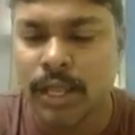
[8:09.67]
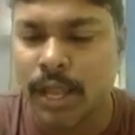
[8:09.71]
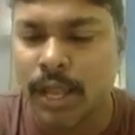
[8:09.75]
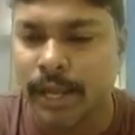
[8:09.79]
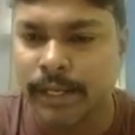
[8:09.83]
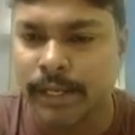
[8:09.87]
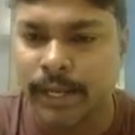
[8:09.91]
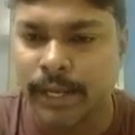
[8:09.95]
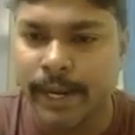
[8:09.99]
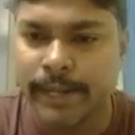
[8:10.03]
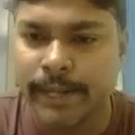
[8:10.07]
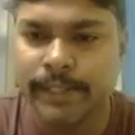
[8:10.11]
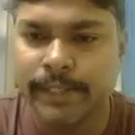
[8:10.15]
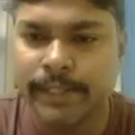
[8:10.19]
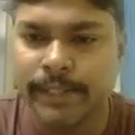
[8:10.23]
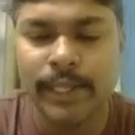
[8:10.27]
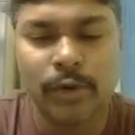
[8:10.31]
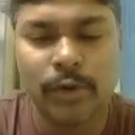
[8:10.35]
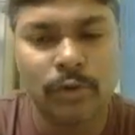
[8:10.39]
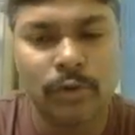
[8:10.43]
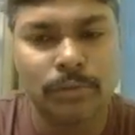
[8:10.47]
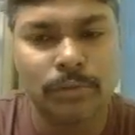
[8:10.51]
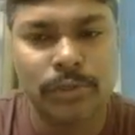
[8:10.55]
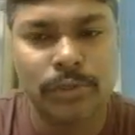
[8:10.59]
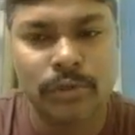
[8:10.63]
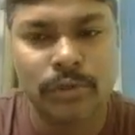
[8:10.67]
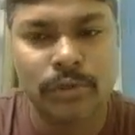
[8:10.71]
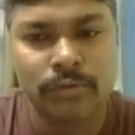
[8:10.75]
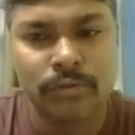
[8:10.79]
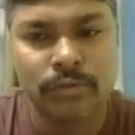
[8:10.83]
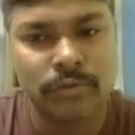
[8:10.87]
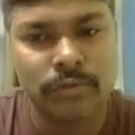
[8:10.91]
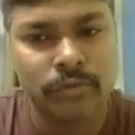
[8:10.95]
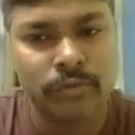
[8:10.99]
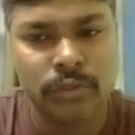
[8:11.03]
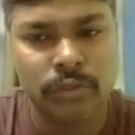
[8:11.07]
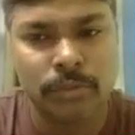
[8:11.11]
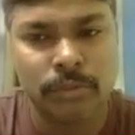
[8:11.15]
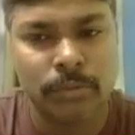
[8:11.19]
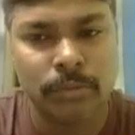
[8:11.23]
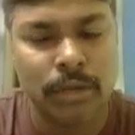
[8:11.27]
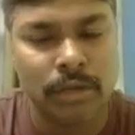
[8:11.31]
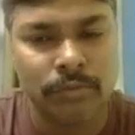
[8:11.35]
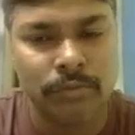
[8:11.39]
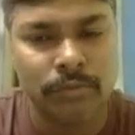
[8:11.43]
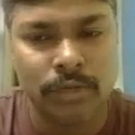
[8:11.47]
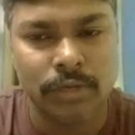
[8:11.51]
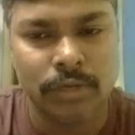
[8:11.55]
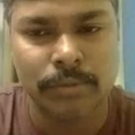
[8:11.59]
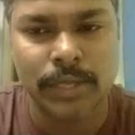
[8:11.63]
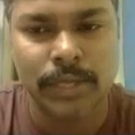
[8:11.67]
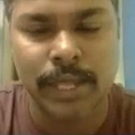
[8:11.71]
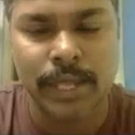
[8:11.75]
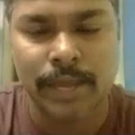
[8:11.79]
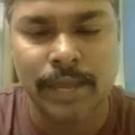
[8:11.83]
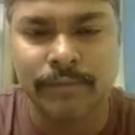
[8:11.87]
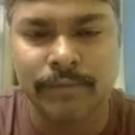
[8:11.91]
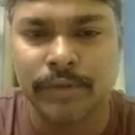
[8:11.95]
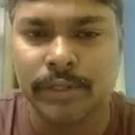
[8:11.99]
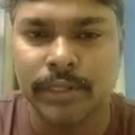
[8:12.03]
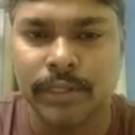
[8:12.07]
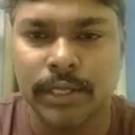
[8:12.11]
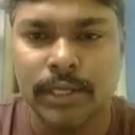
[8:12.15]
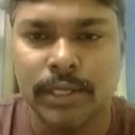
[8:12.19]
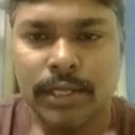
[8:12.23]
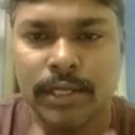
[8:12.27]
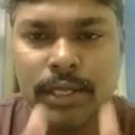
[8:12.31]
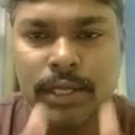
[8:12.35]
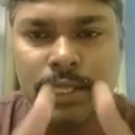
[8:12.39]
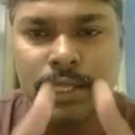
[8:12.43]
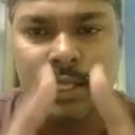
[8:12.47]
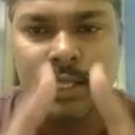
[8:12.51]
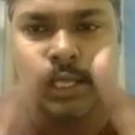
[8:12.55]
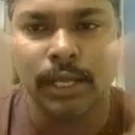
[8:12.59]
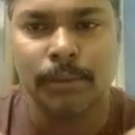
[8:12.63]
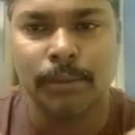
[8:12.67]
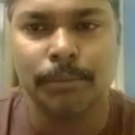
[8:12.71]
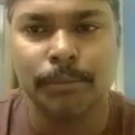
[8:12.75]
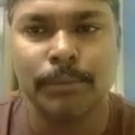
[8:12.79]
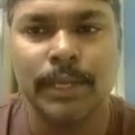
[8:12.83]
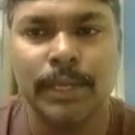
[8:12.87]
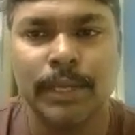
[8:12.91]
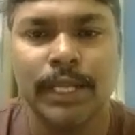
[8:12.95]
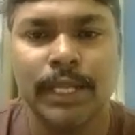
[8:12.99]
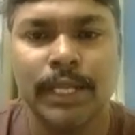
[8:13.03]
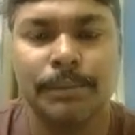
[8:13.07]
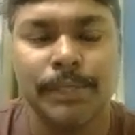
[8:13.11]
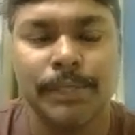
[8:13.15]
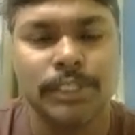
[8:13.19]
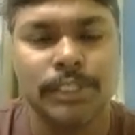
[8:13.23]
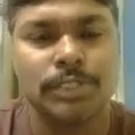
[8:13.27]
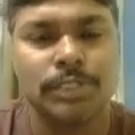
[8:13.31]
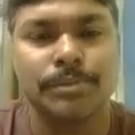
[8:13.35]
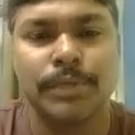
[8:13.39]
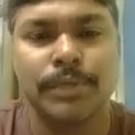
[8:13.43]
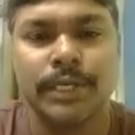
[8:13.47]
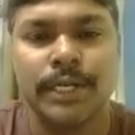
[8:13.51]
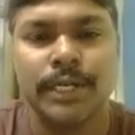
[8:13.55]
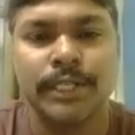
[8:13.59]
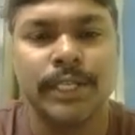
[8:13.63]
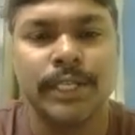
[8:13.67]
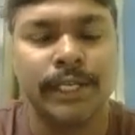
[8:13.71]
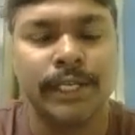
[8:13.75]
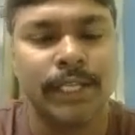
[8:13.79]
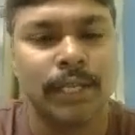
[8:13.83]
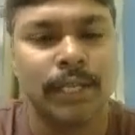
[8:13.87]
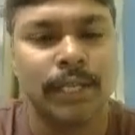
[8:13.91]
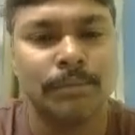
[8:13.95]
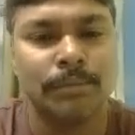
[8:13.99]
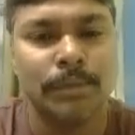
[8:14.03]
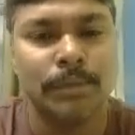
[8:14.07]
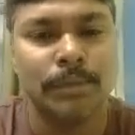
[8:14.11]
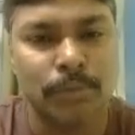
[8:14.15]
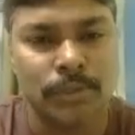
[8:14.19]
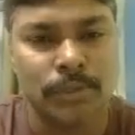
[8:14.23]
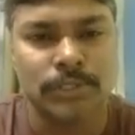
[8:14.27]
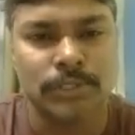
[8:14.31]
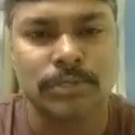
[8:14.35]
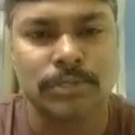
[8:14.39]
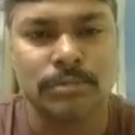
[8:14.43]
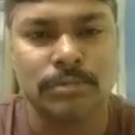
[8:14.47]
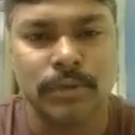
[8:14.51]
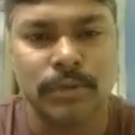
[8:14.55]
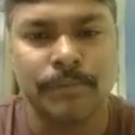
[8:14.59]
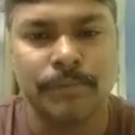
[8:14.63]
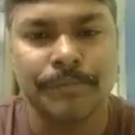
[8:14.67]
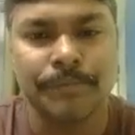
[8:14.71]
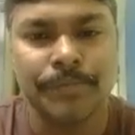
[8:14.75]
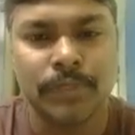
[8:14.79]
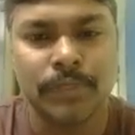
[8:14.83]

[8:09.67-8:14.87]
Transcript: and at the output of the fourth block we will be having the complete pitch period that can be possible.